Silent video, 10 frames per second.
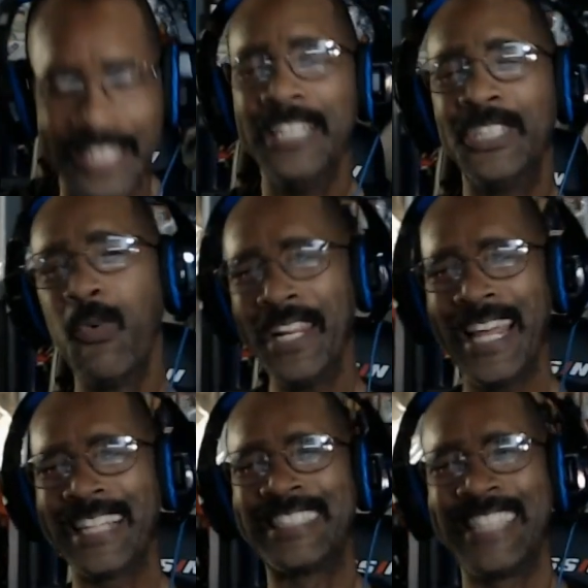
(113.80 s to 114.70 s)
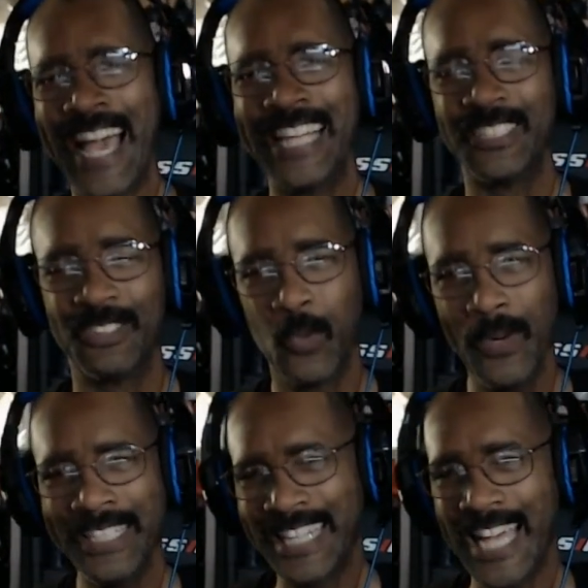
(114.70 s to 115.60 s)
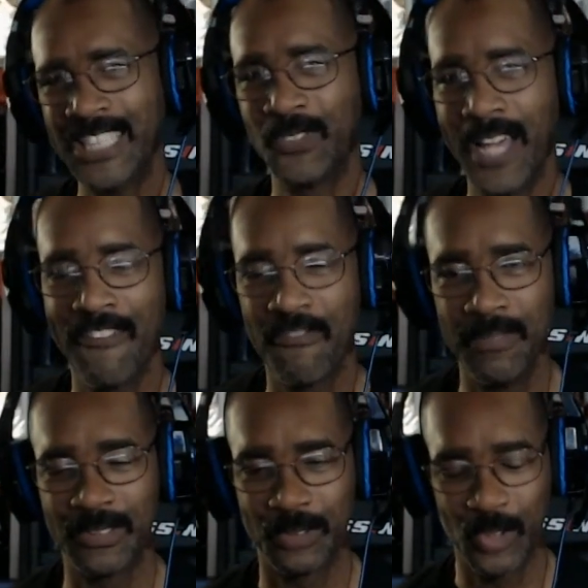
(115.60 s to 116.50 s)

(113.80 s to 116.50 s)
20 size 5 missiles.